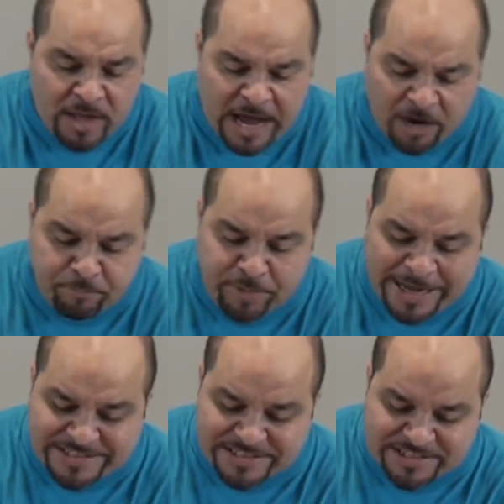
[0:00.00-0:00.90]
How
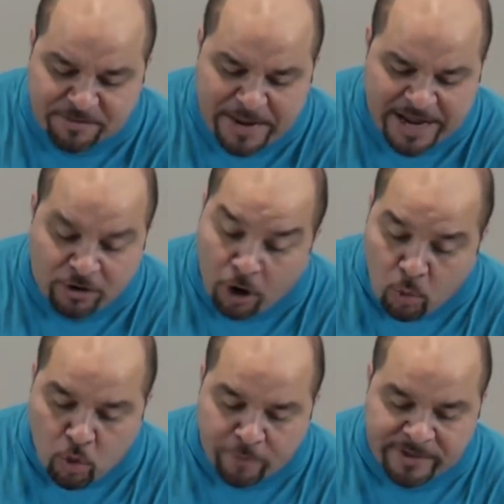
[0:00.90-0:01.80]
blessed is a man
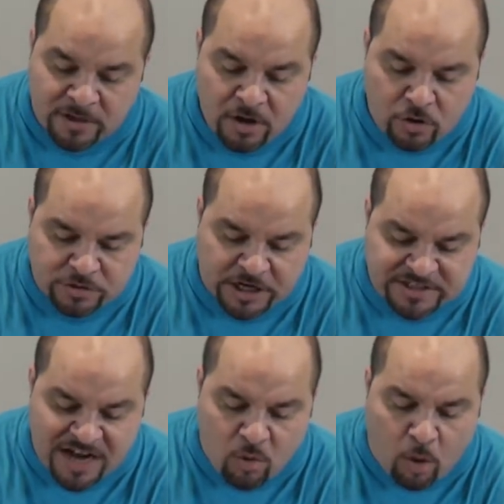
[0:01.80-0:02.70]
or woman who
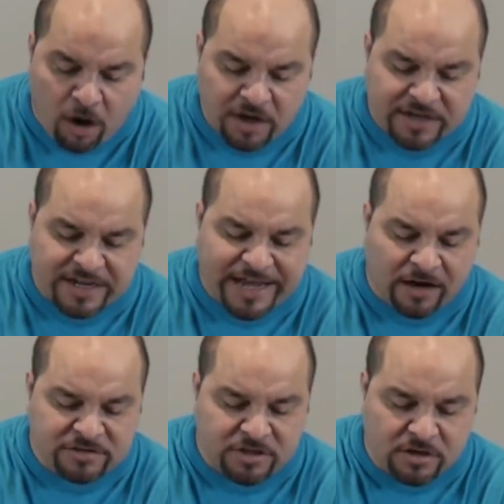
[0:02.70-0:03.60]
does not walk in the
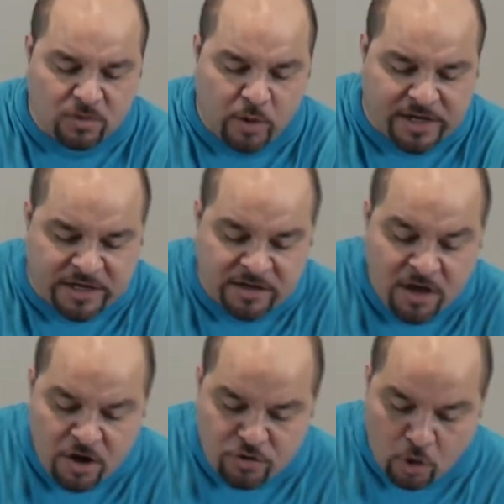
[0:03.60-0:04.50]
counsel of the wicked,
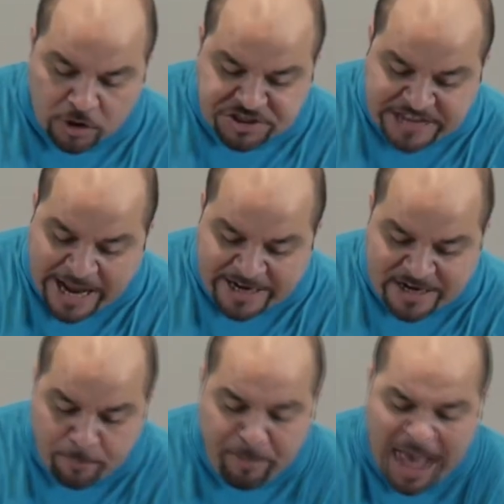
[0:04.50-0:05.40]
nor stand
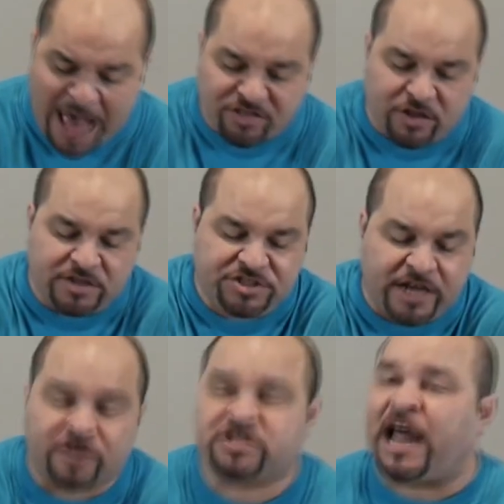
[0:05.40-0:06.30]
in the path of the
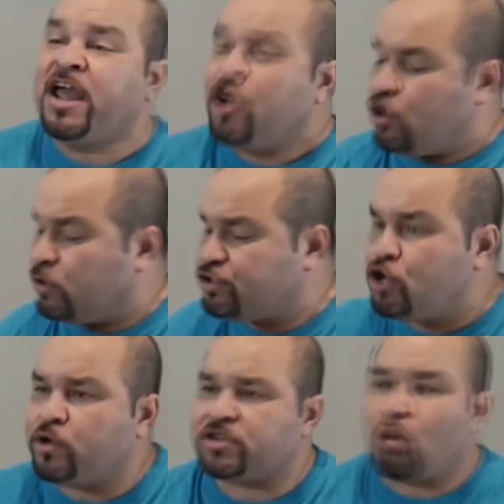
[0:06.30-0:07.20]
sinners. Like, you don't
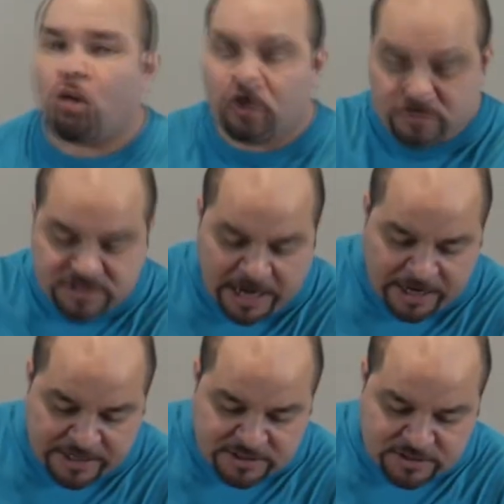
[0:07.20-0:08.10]
do what the world
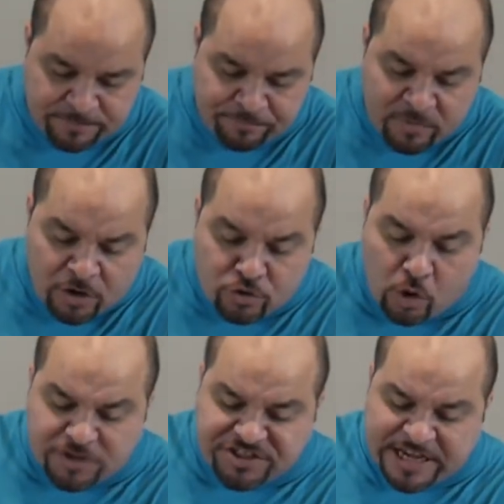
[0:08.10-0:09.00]
does,
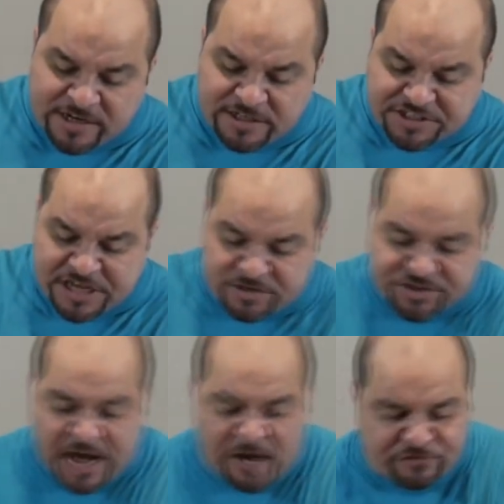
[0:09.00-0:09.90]
nor sit in the seat of
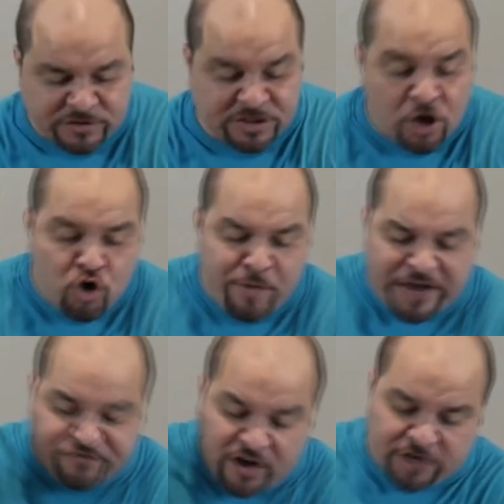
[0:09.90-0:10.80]
scoffers who
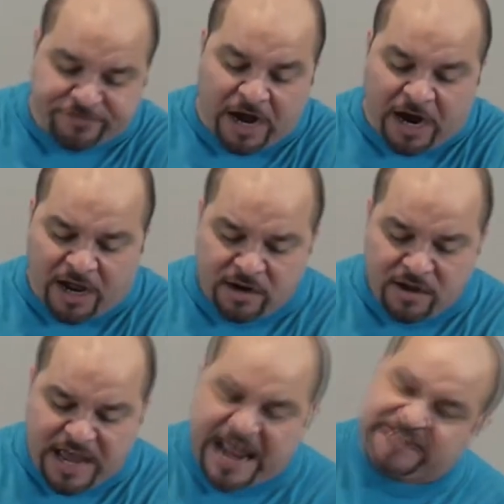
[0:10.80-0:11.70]
make fun of God
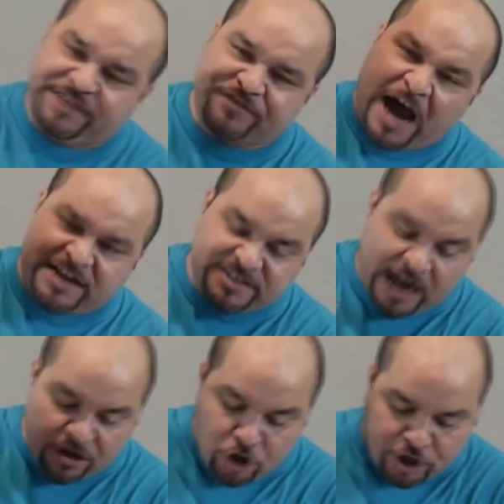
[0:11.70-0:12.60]
and as if God's
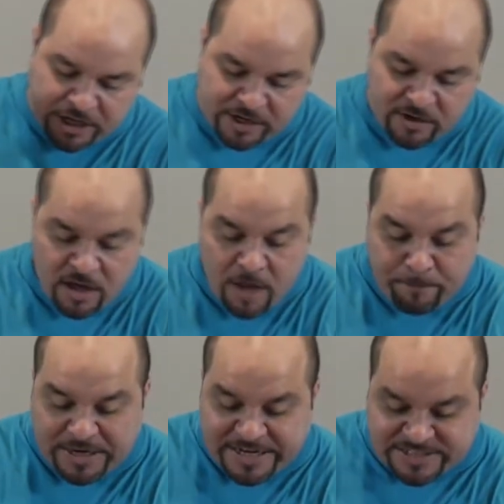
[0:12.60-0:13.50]
not looking.
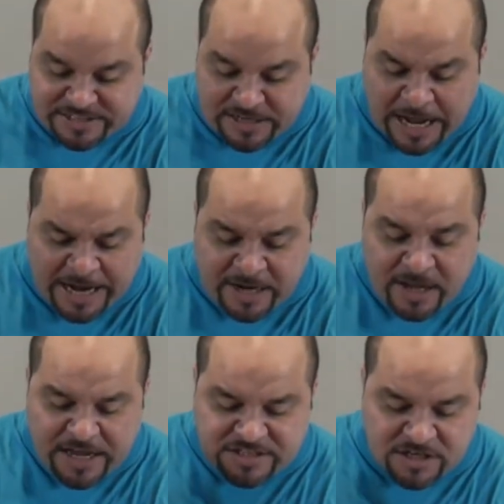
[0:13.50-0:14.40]
But his delight
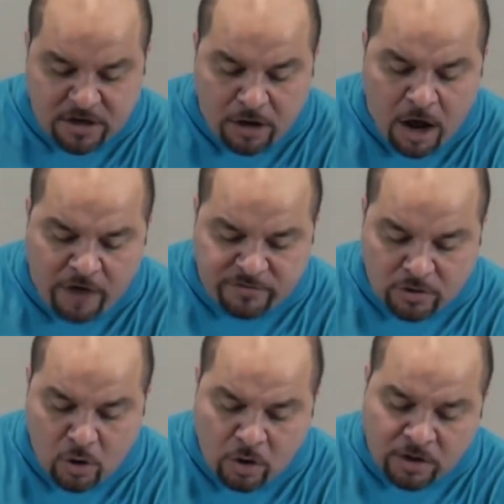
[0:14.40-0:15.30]
is in the law of
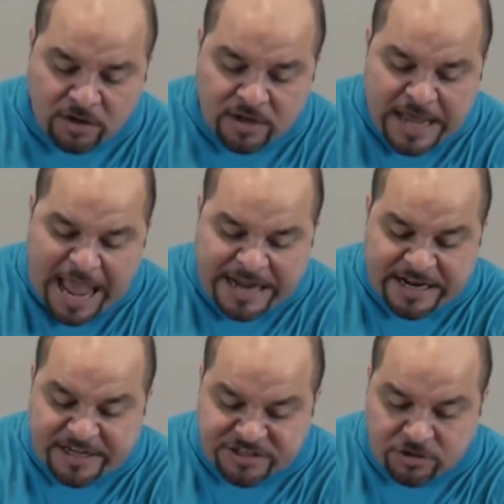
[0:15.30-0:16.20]
the Lord, and
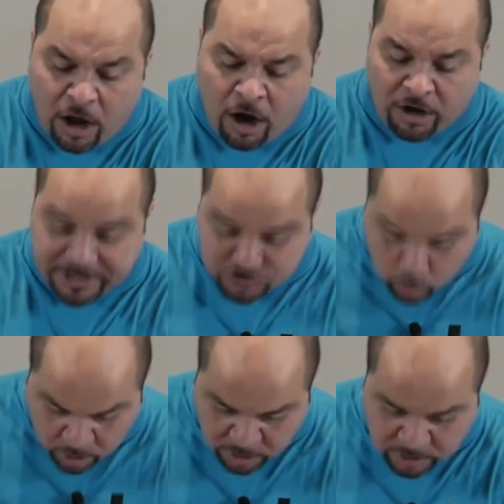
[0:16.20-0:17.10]
in his law, his
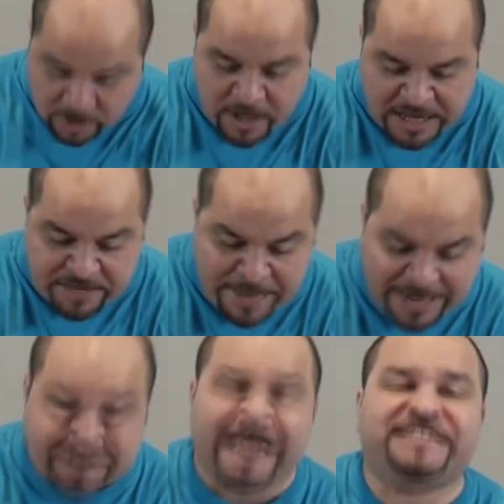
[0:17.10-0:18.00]
word, he
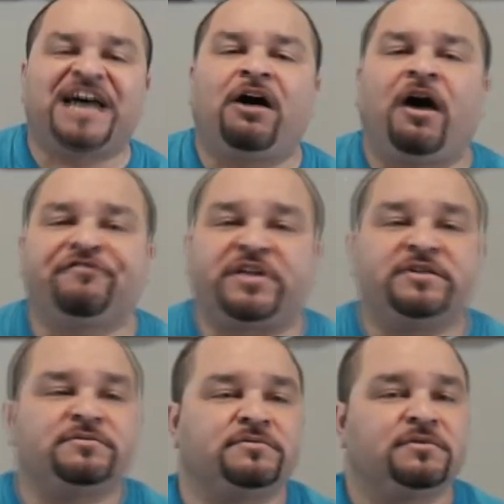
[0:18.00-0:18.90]
meditates how often?